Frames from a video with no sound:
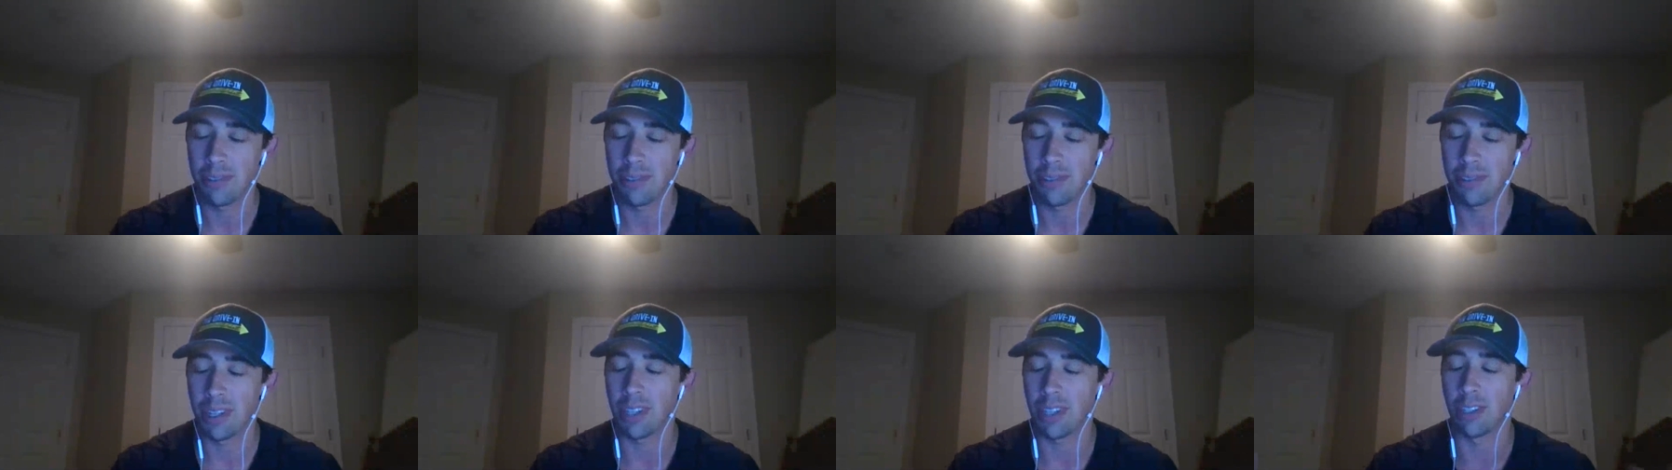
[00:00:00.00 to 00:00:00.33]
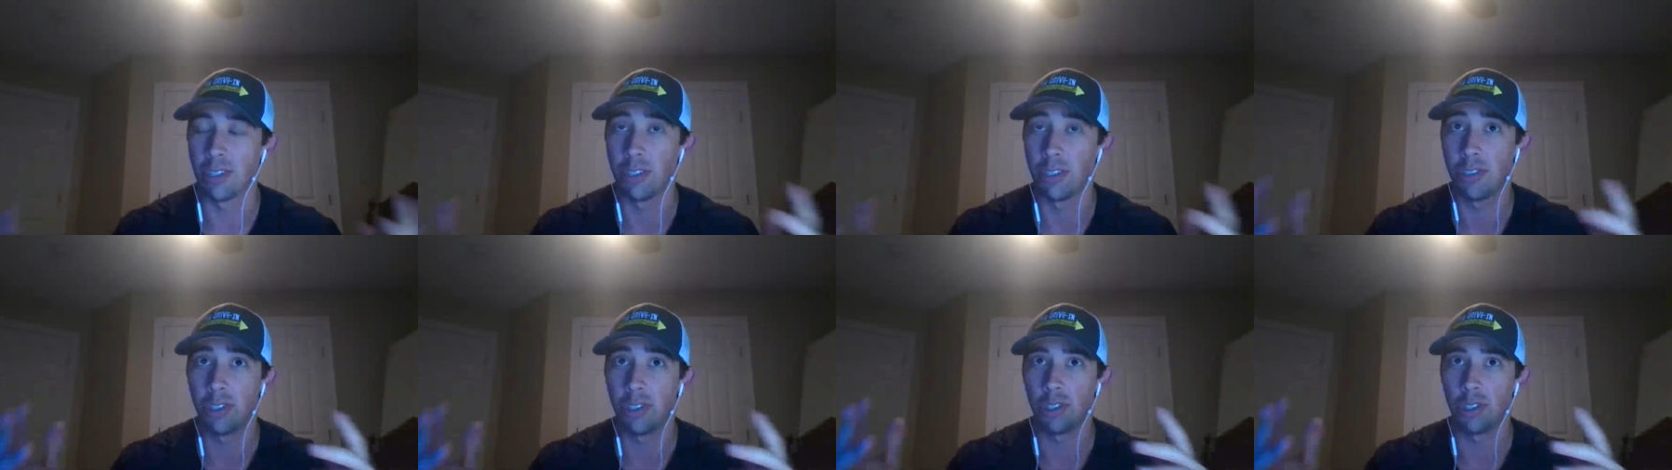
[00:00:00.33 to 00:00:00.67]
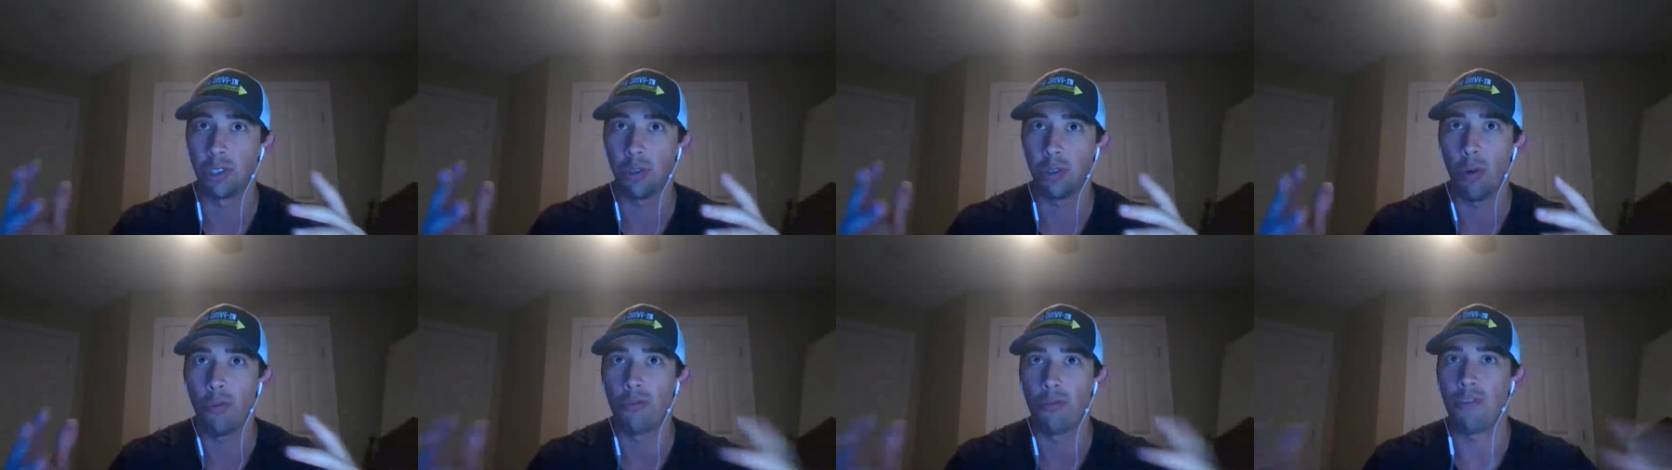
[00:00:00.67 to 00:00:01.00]
like it's just
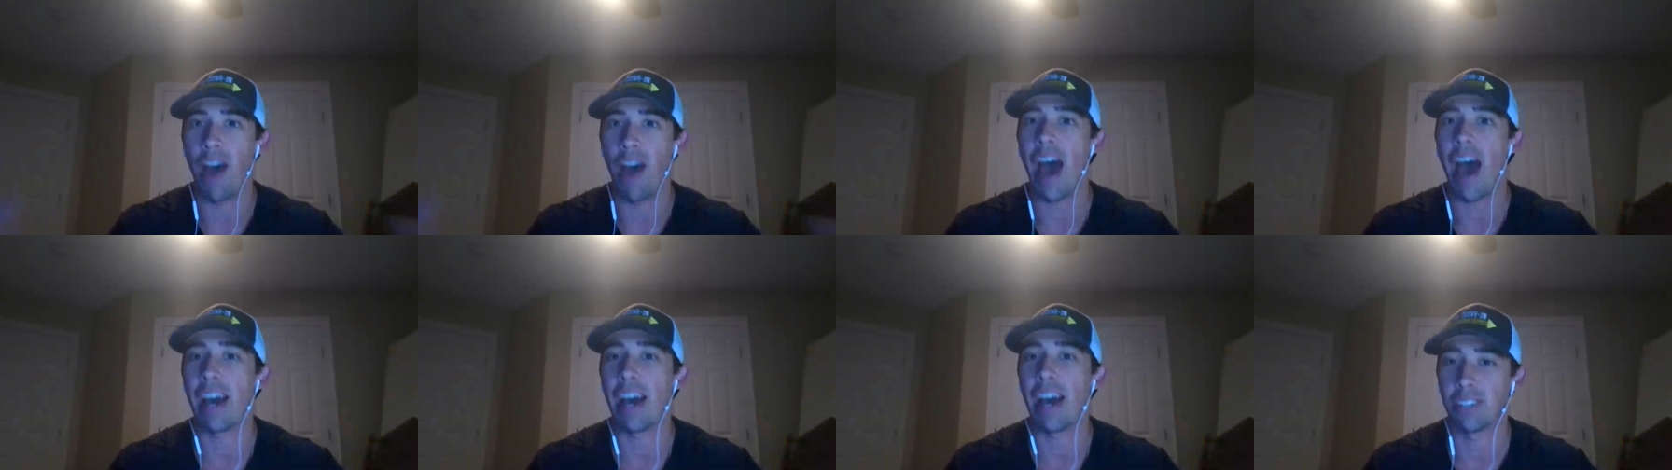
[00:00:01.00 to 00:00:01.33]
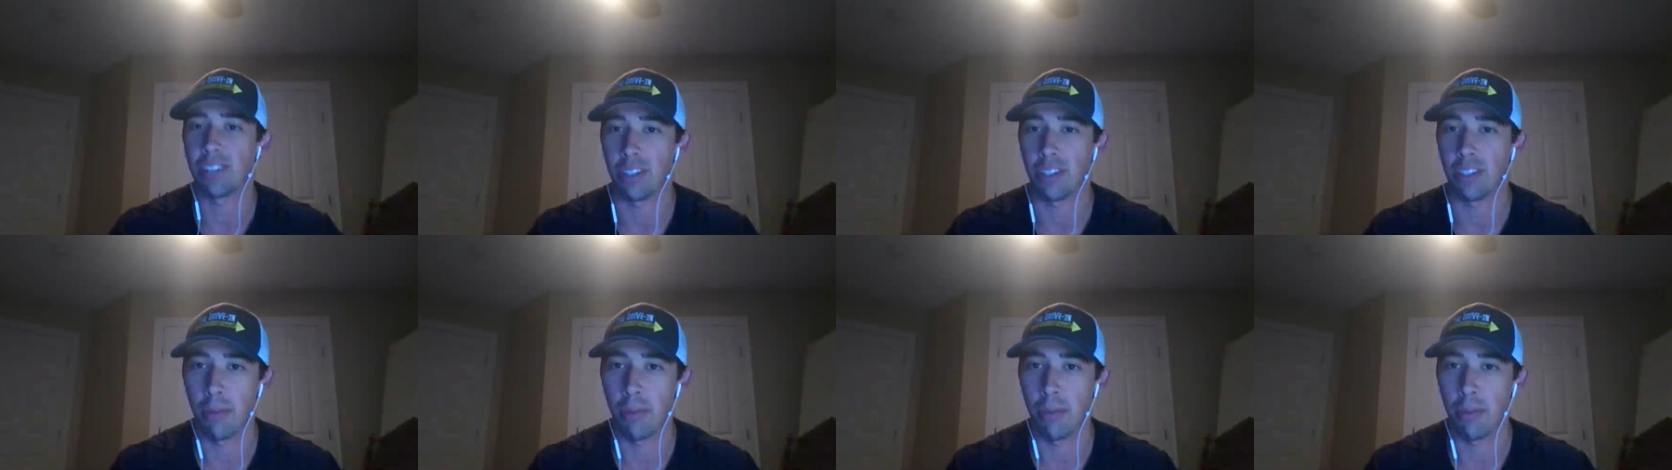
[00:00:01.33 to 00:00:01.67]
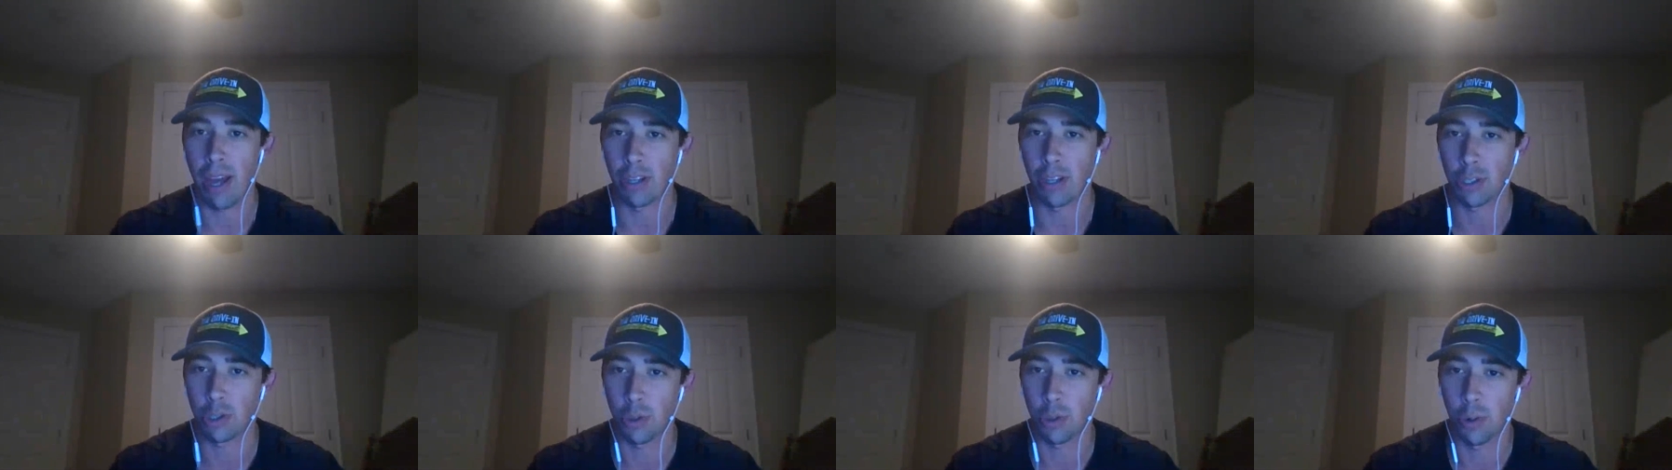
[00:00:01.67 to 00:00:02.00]
so vast, like the
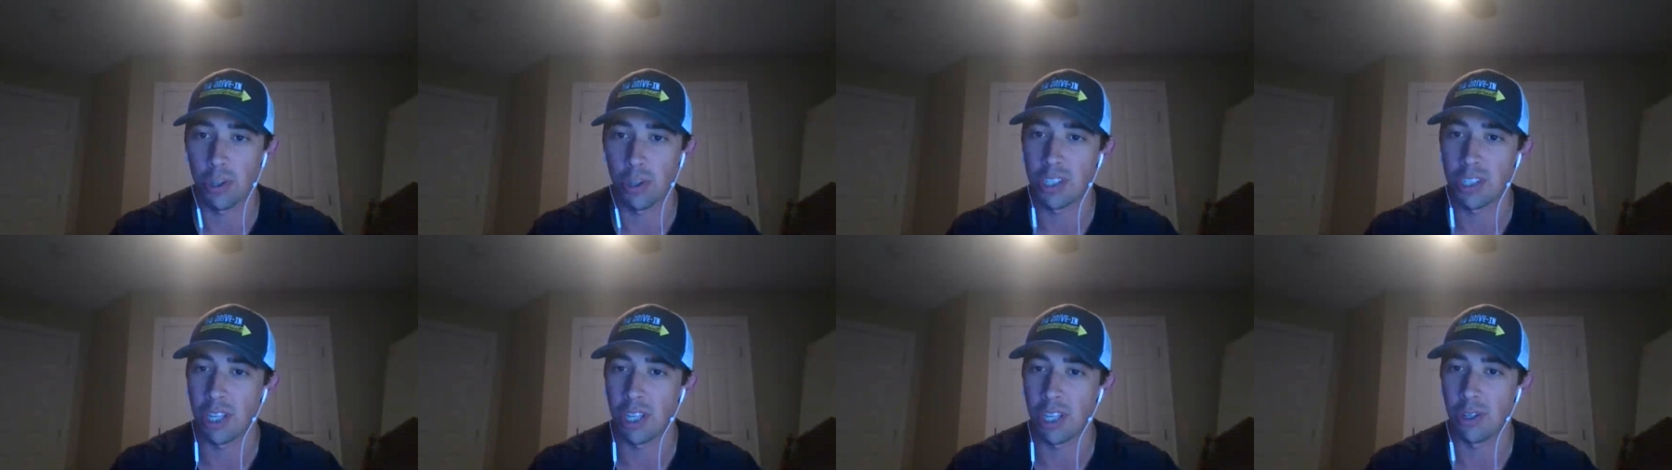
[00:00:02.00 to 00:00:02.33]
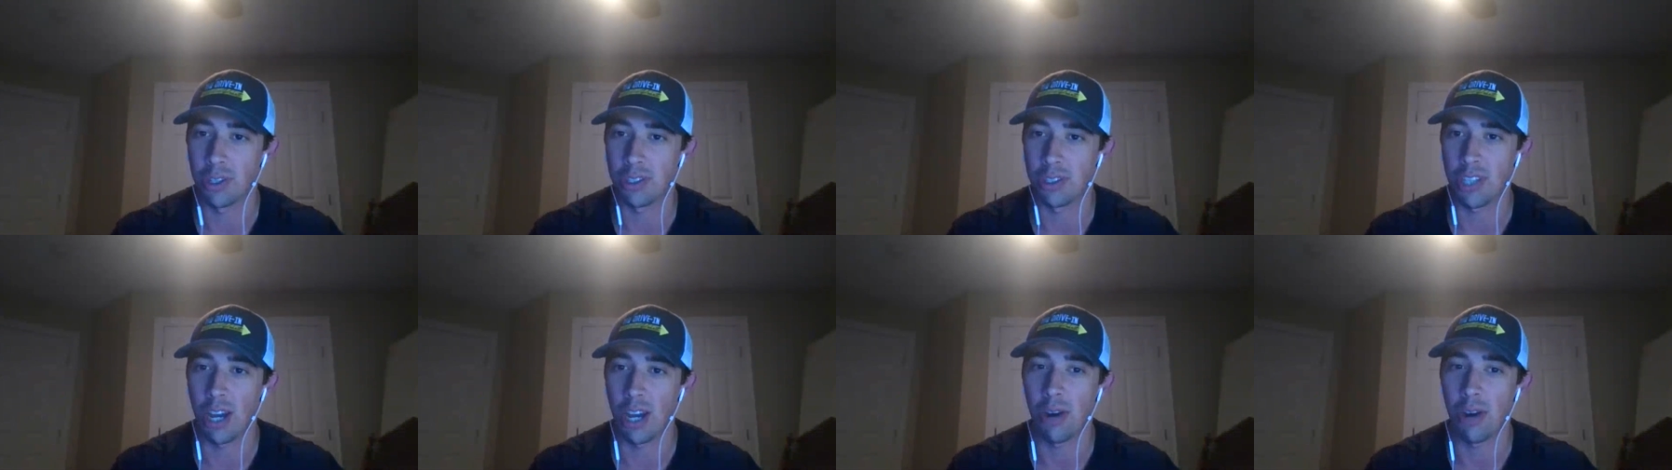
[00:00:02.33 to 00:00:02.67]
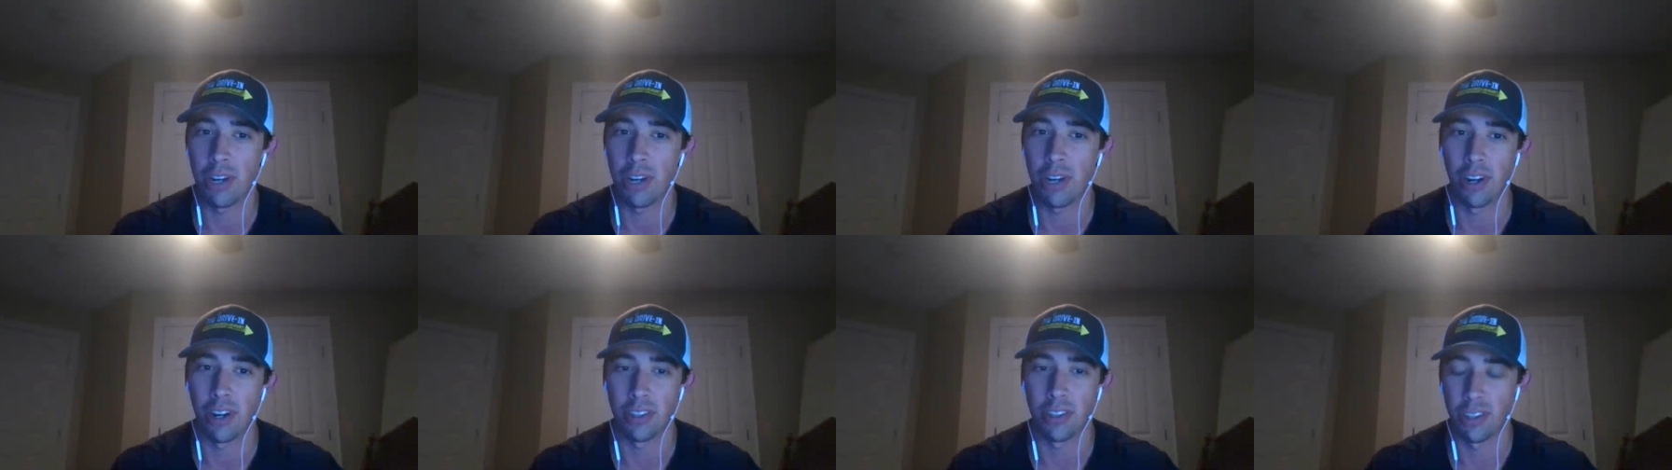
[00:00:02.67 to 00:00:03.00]
amount of stories that you could tell in here,